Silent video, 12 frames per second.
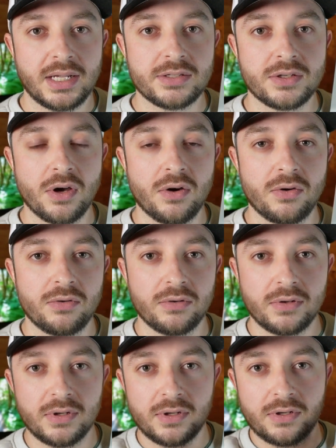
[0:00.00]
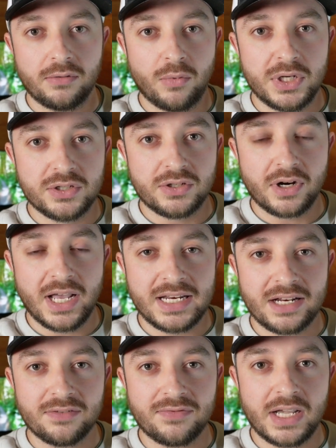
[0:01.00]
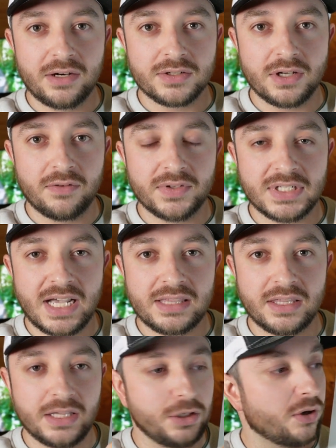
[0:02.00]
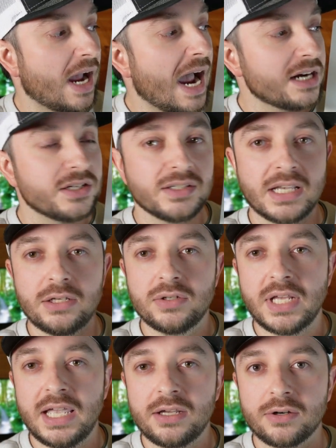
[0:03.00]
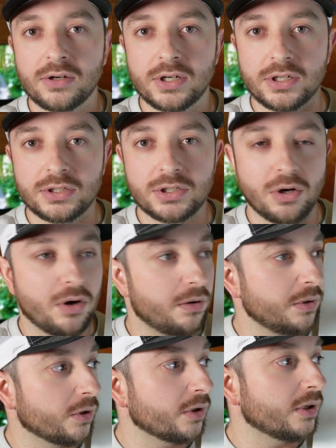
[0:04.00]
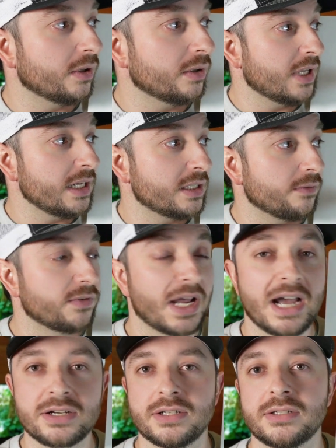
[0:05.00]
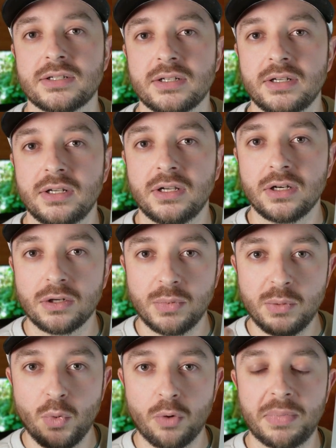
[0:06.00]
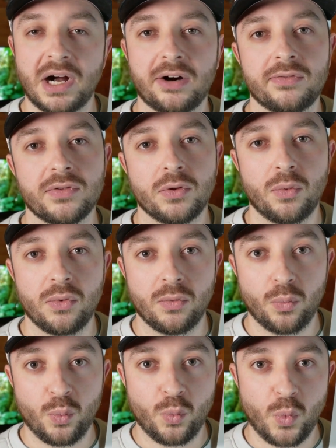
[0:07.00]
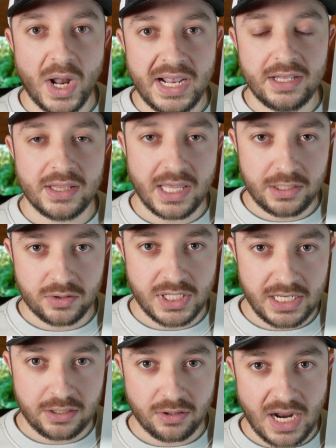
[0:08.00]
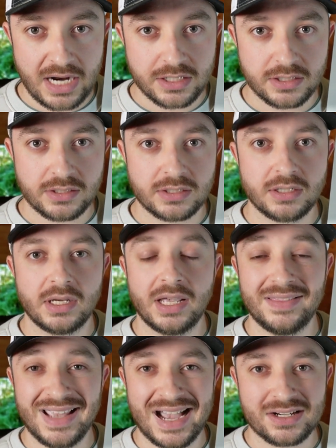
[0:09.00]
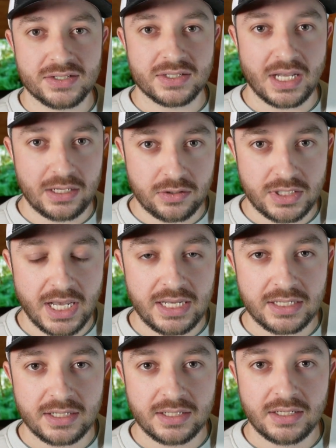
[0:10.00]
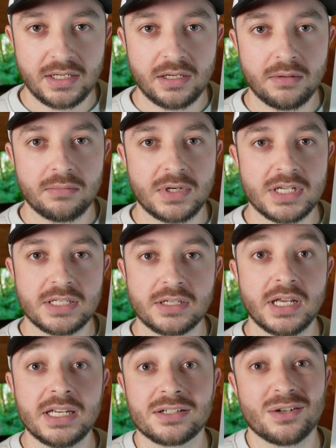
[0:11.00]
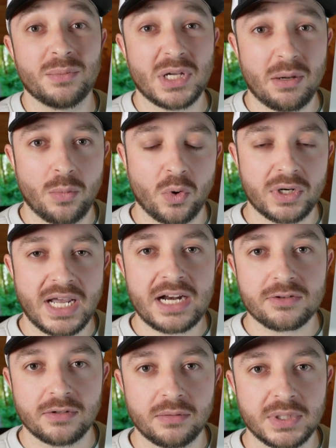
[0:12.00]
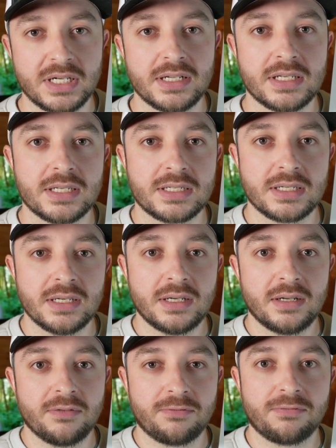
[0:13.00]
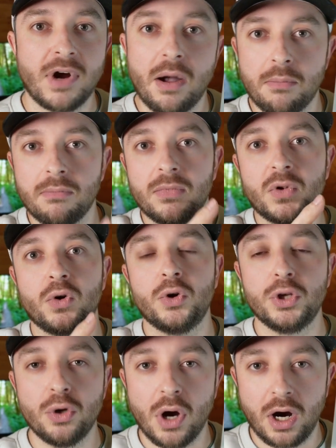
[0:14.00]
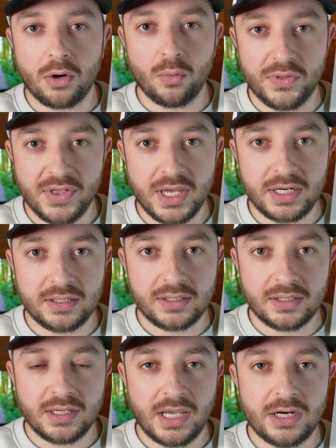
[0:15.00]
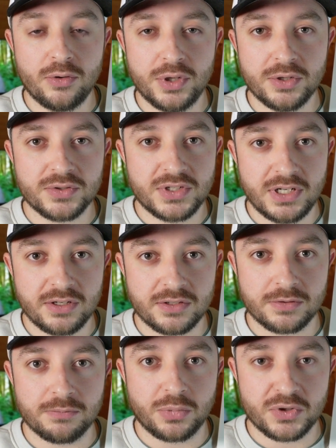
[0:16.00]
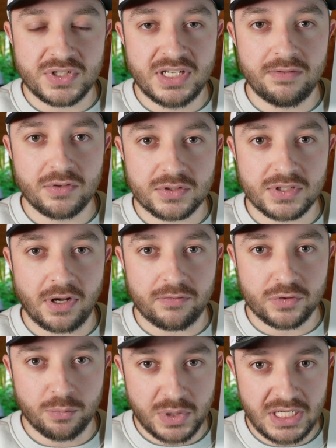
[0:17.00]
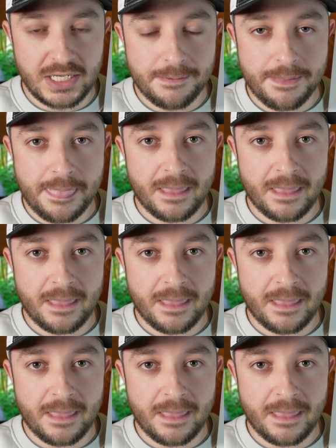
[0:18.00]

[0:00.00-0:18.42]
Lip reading: And so when you start identifying yourself as that, then your actions that you take are going to show up. You're going take different actions. You're going to be more powerful in the way that you take your actions and the actions that you take. Because it's going to become more natural because it's from who you are within and who you perceive yourself to be.